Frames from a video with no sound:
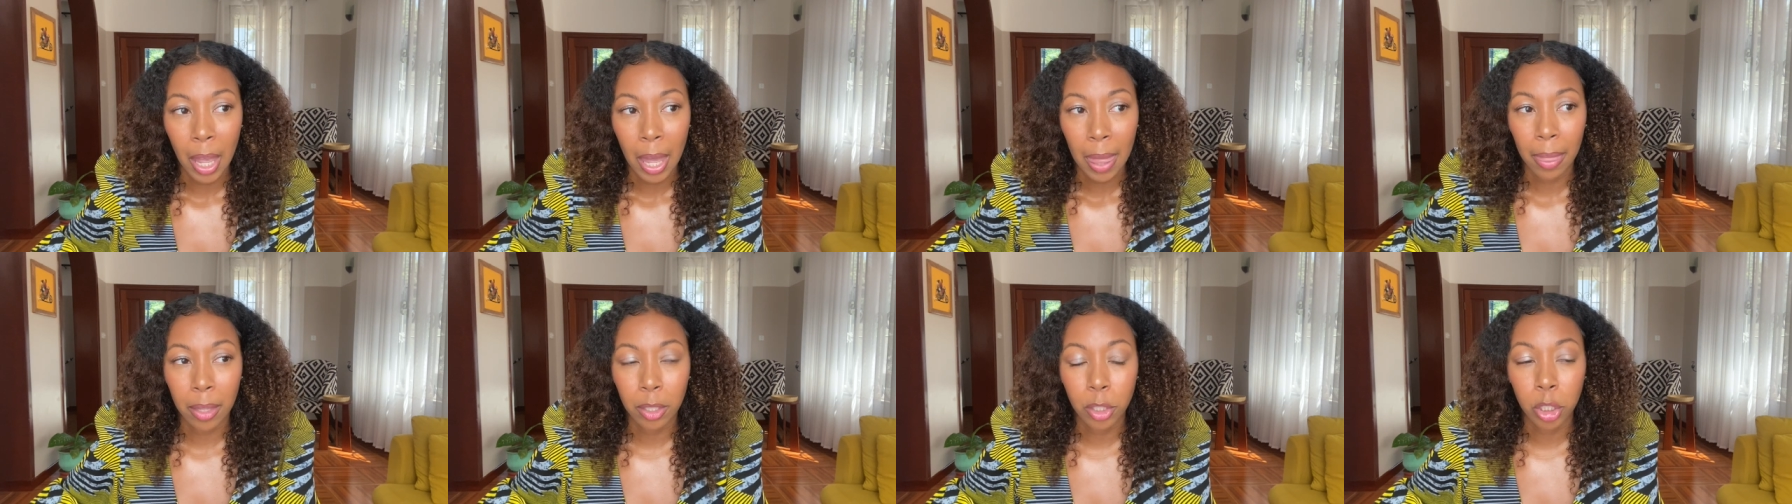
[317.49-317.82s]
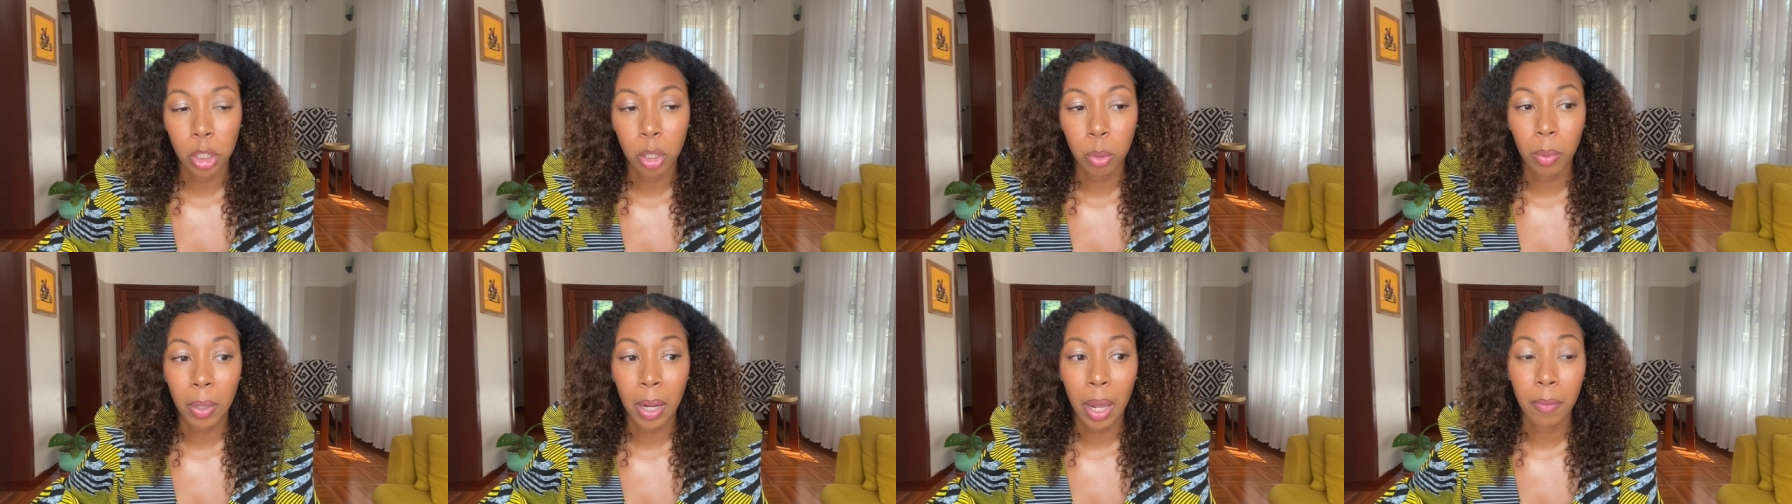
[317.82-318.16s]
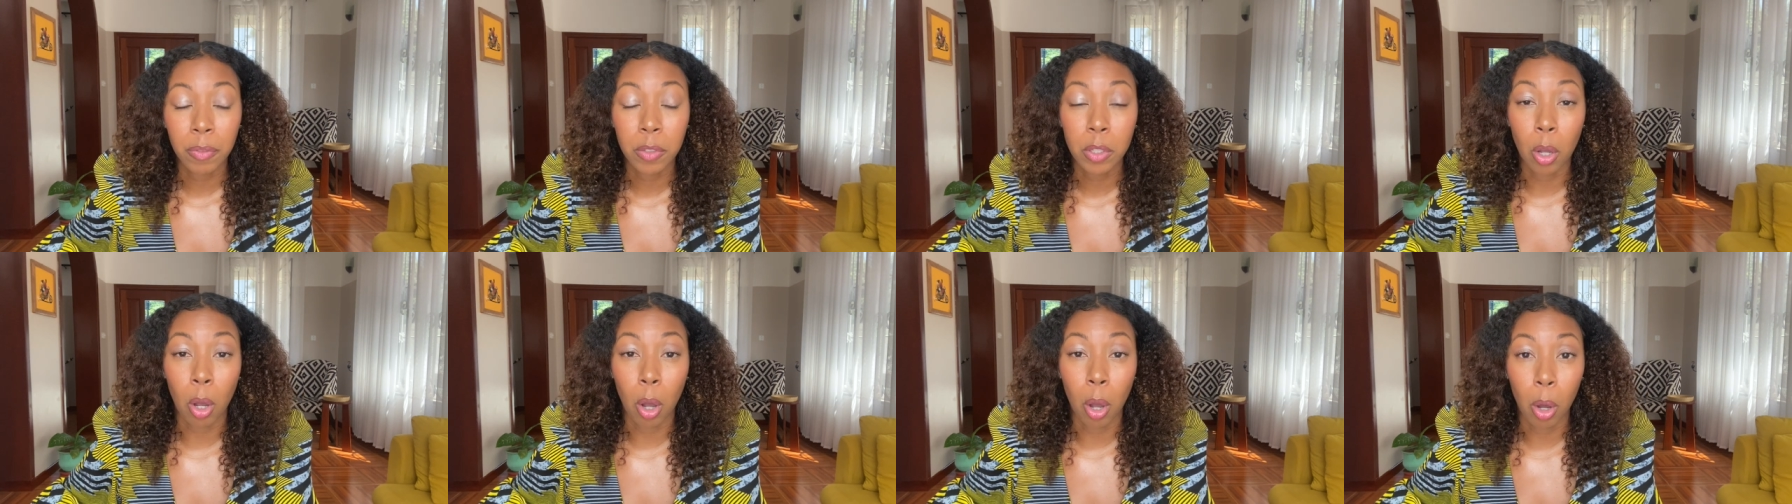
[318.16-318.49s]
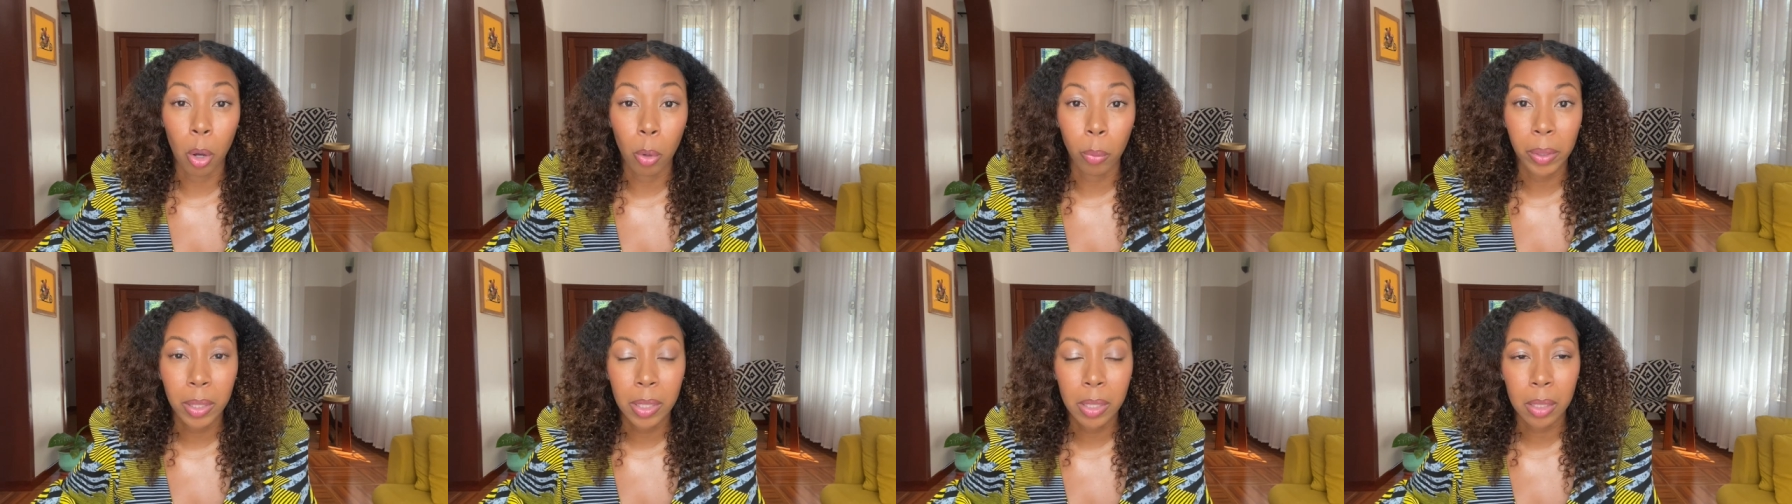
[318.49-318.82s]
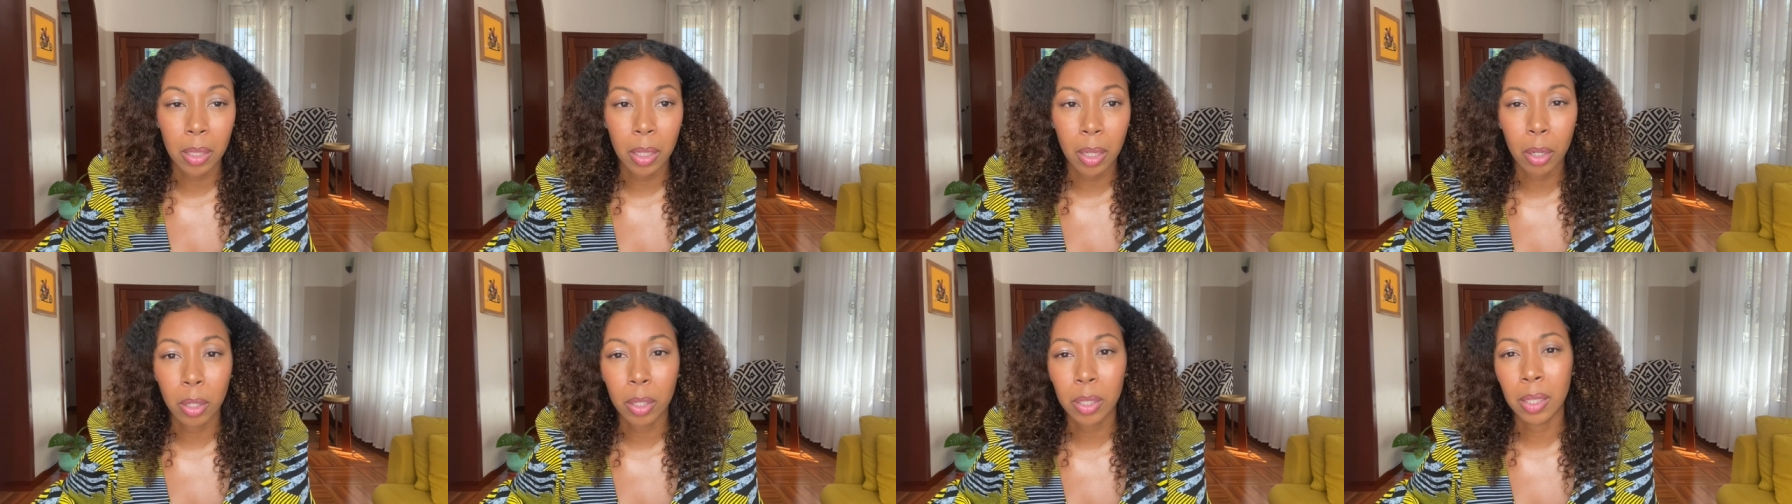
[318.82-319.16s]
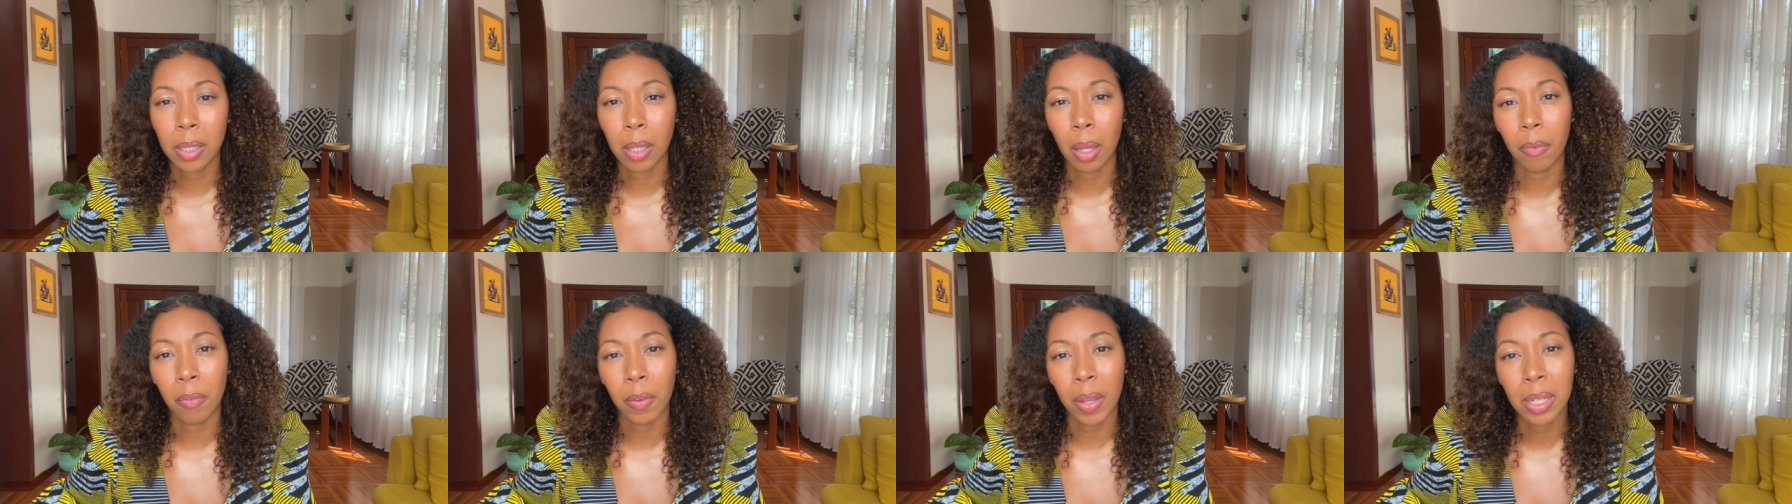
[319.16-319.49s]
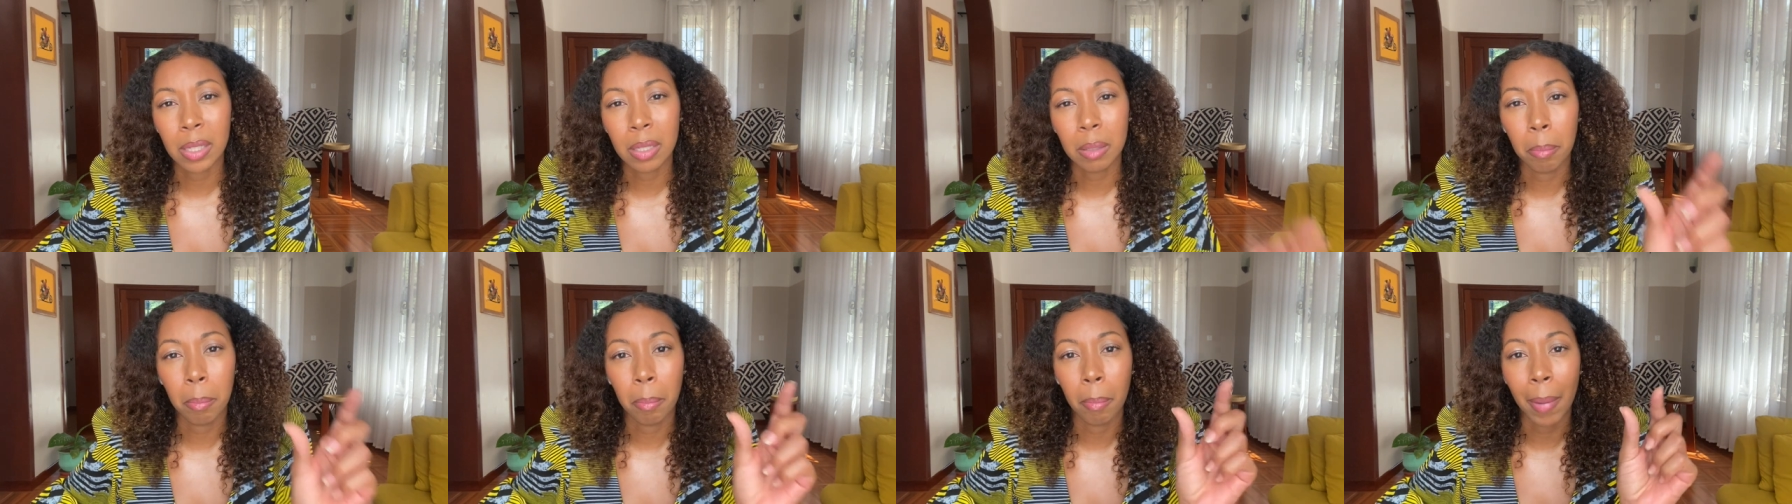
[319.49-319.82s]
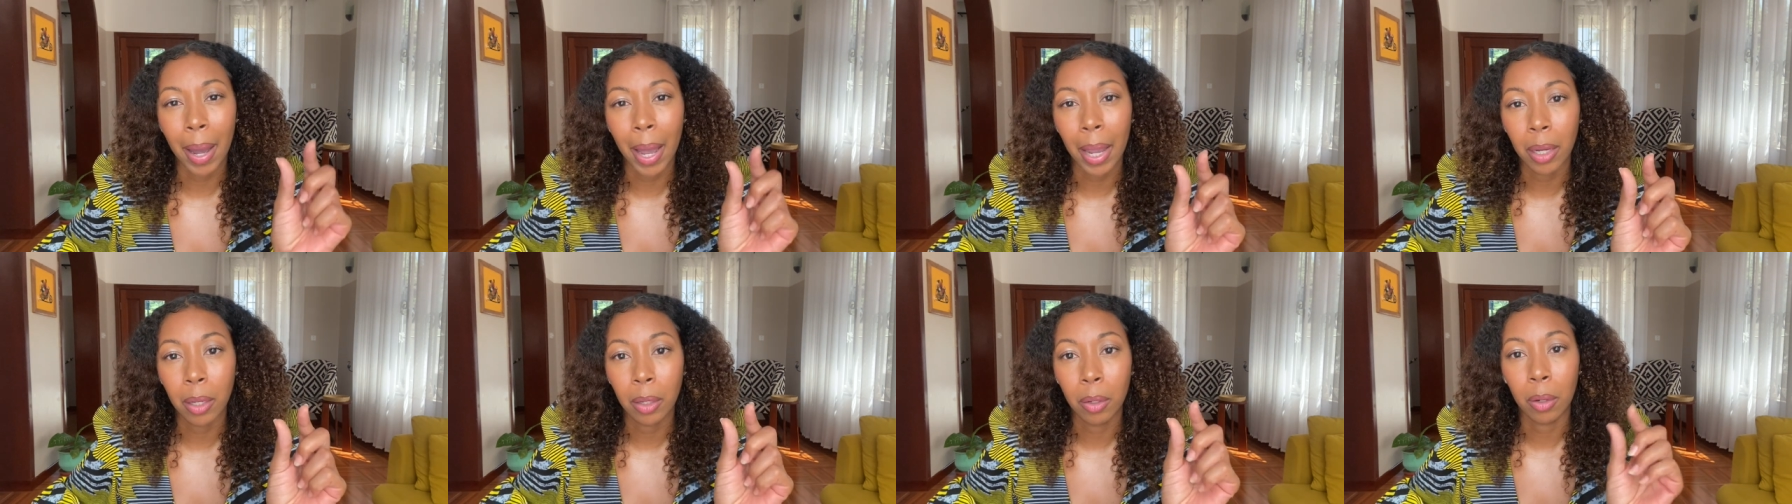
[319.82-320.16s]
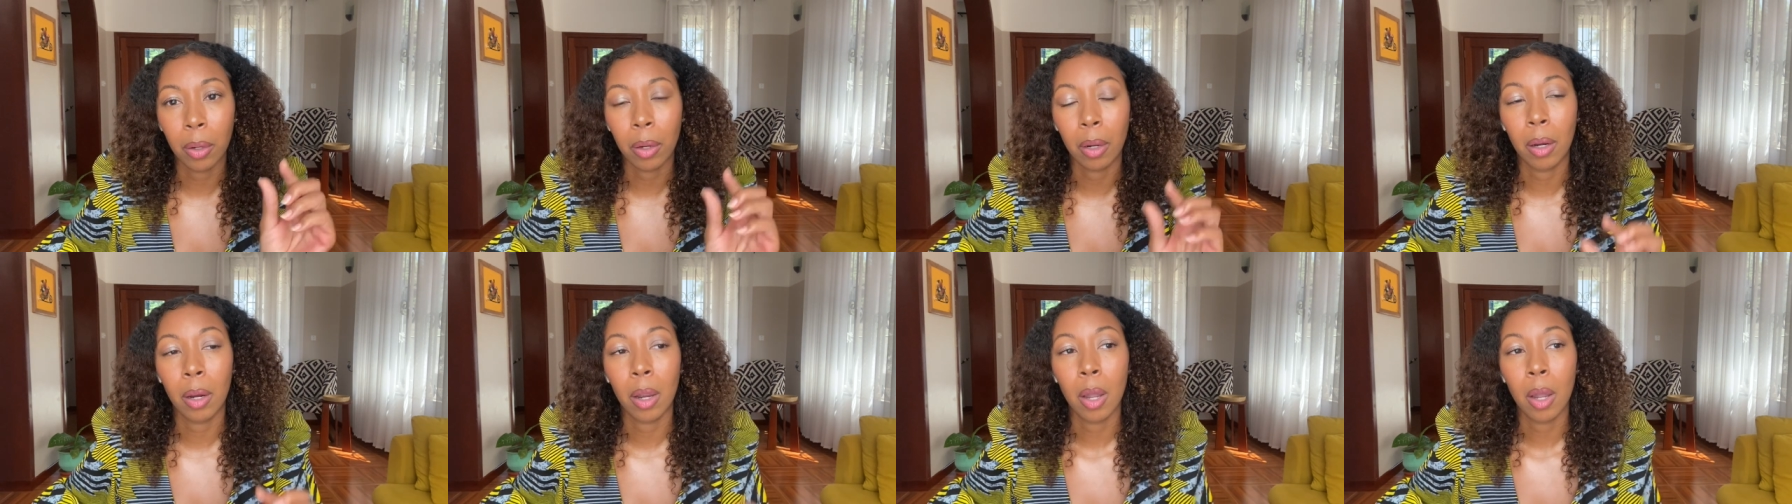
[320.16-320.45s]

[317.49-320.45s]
that she would have to always see herself as minor